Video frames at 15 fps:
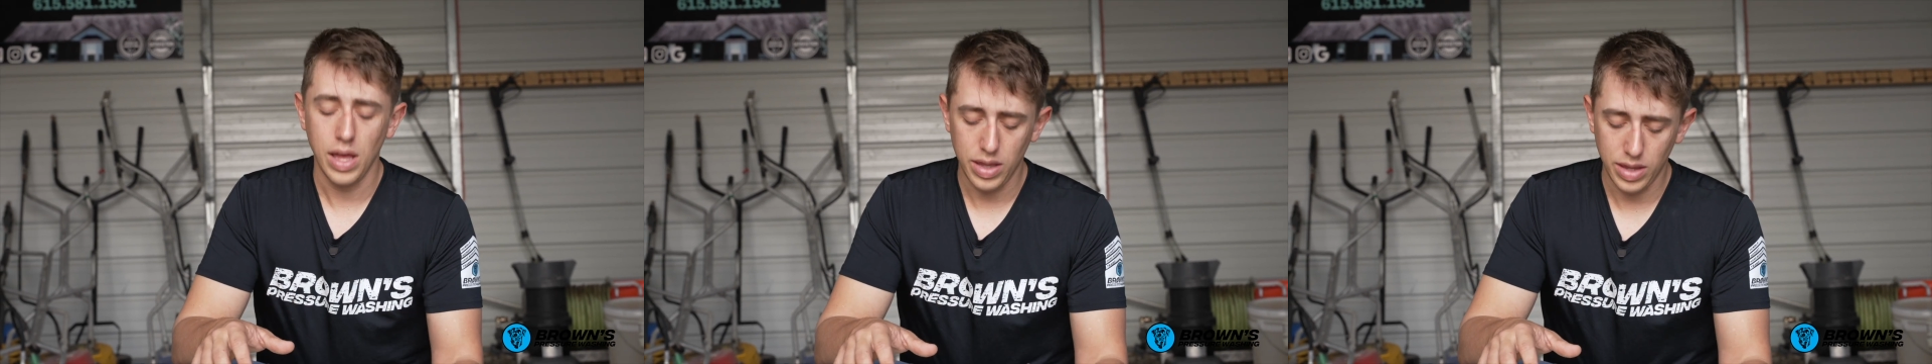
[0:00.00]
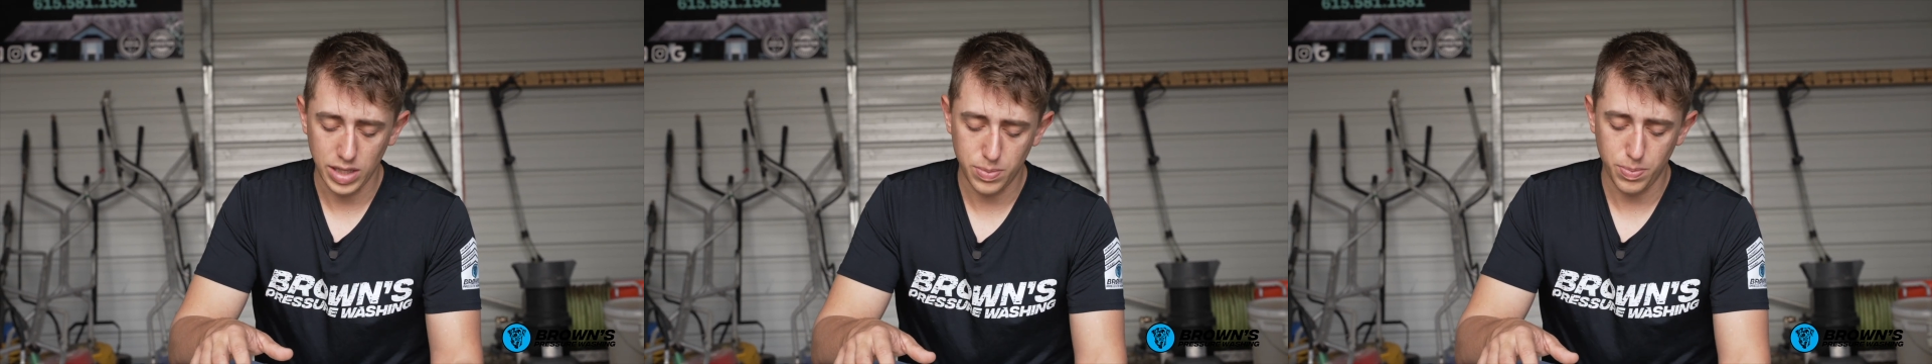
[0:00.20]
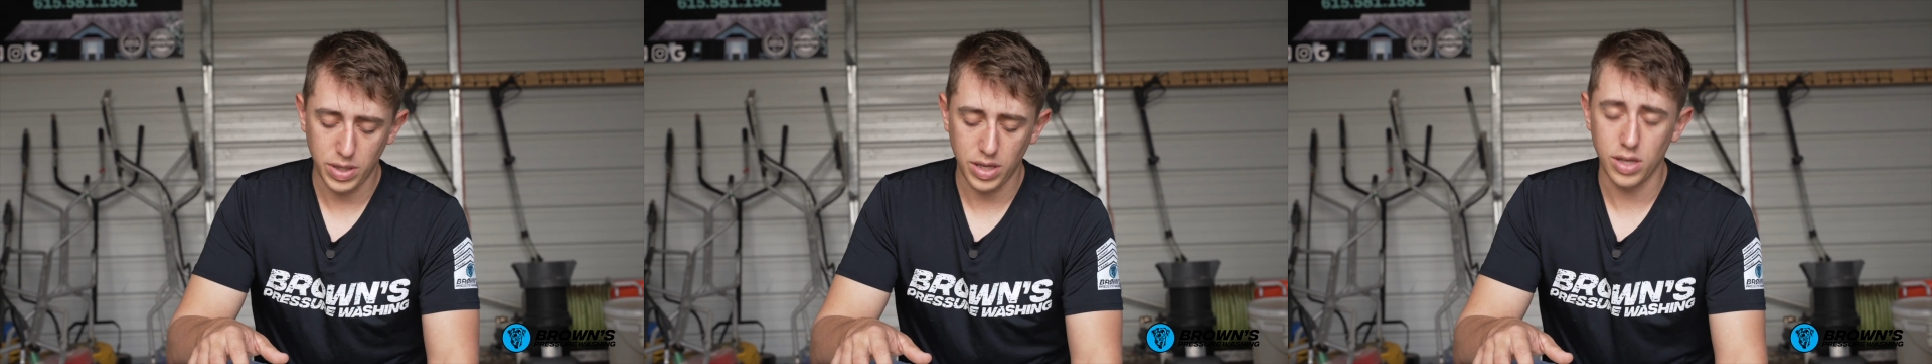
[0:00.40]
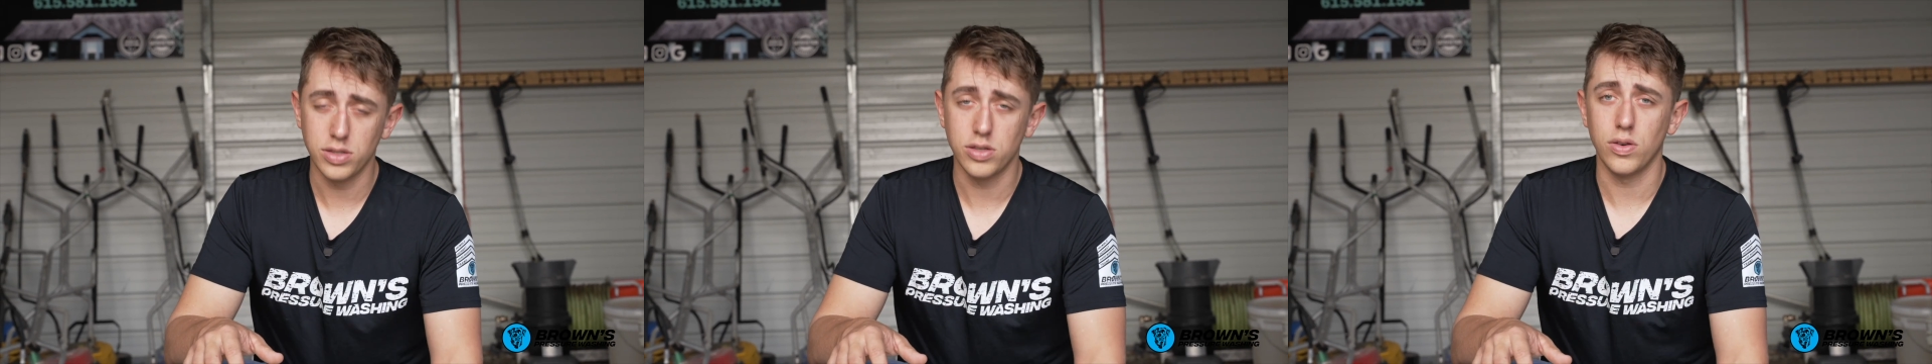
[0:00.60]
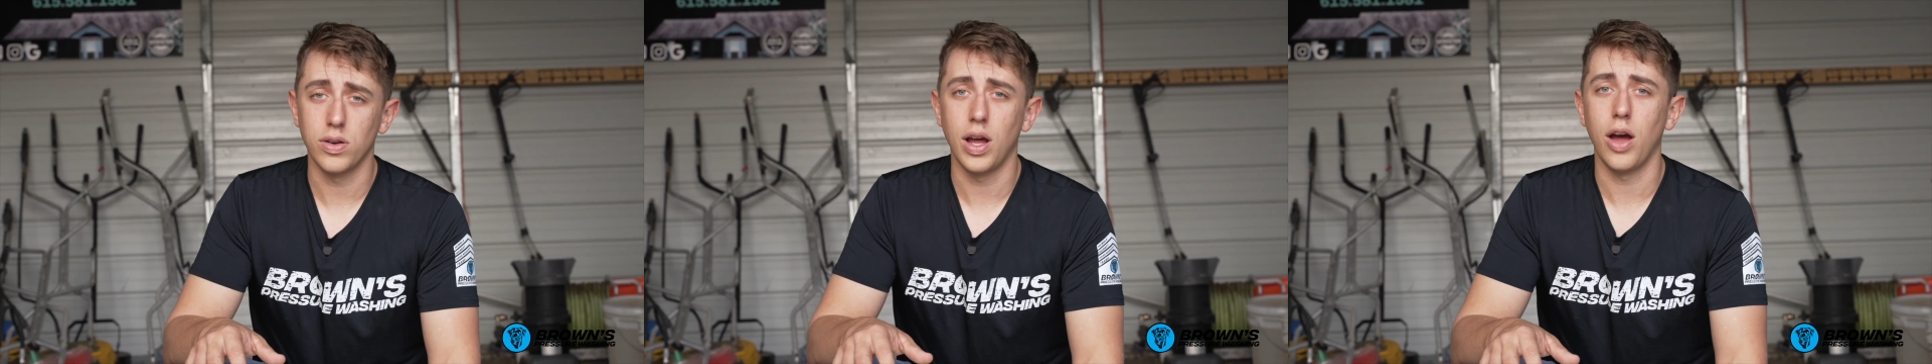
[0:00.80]
that's because
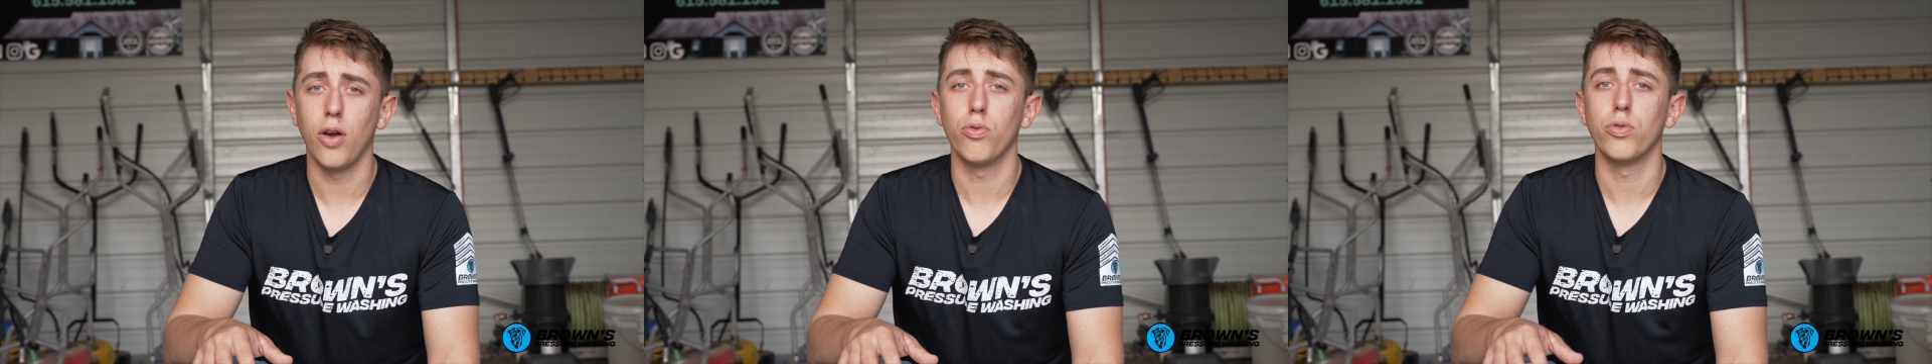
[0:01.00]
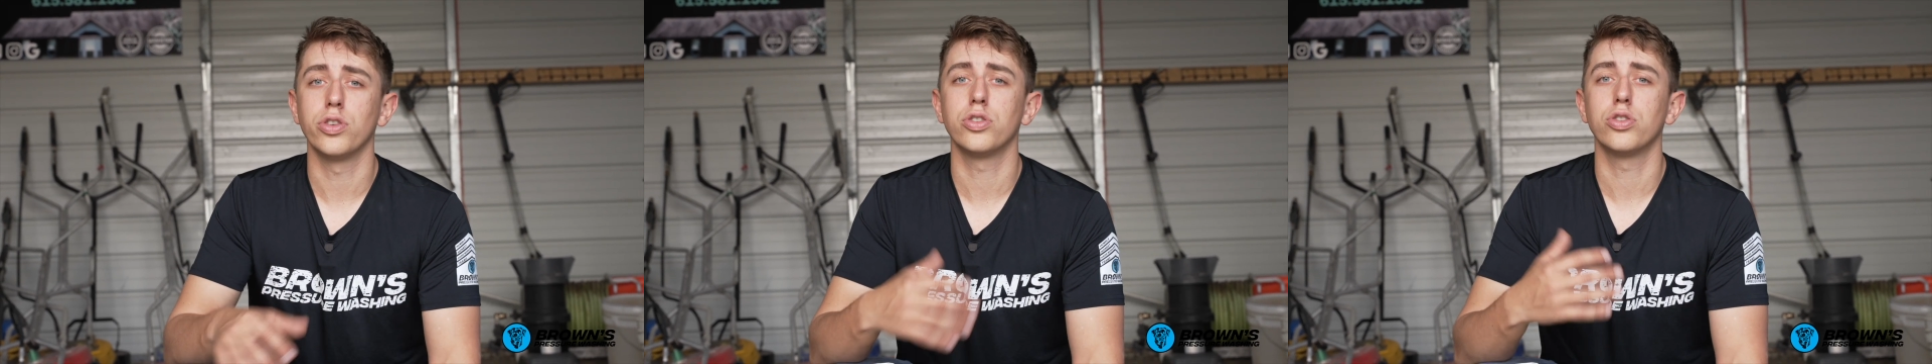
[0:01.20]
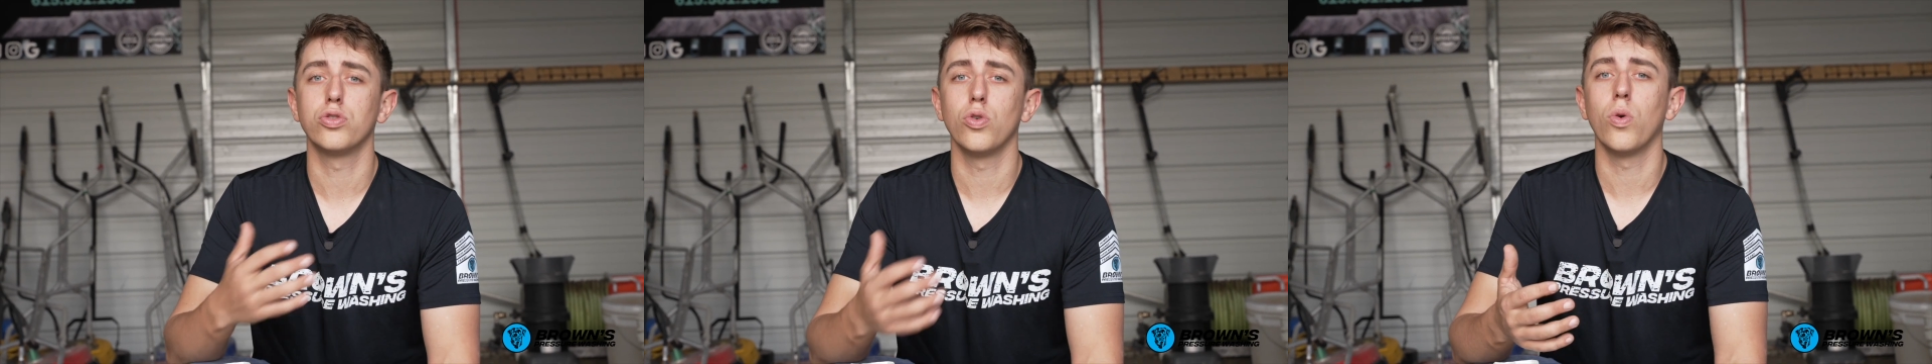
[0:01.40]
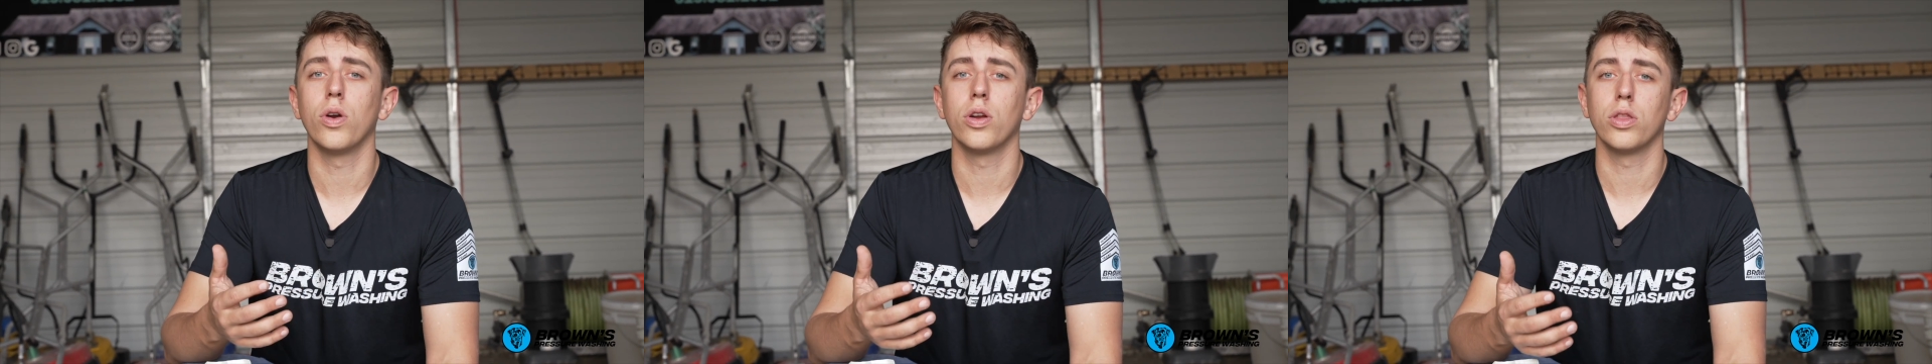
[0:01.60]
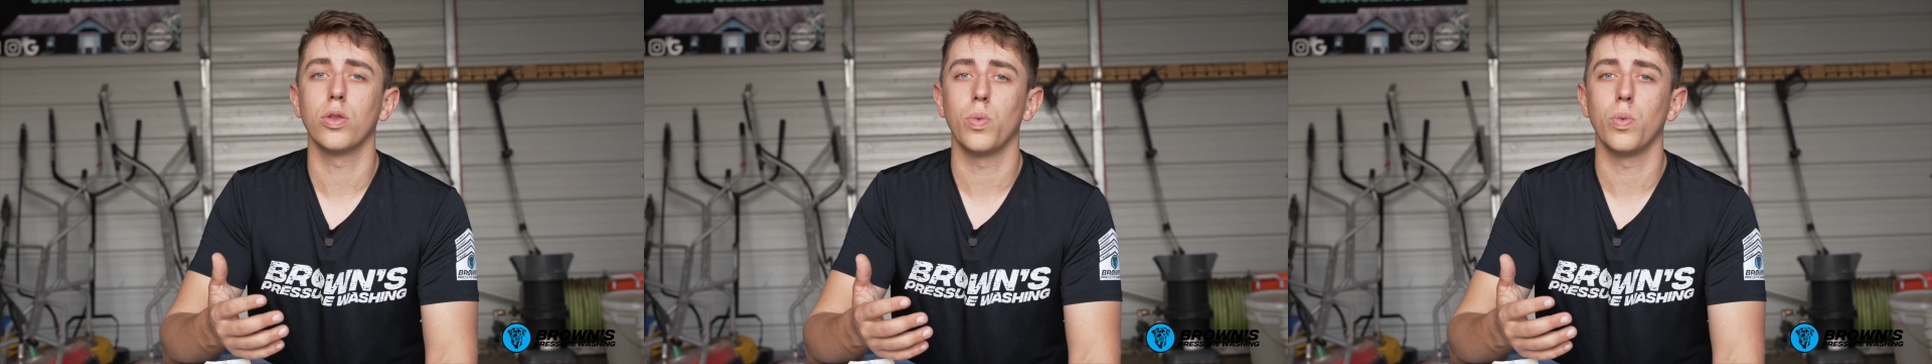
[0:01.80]
they're not restoring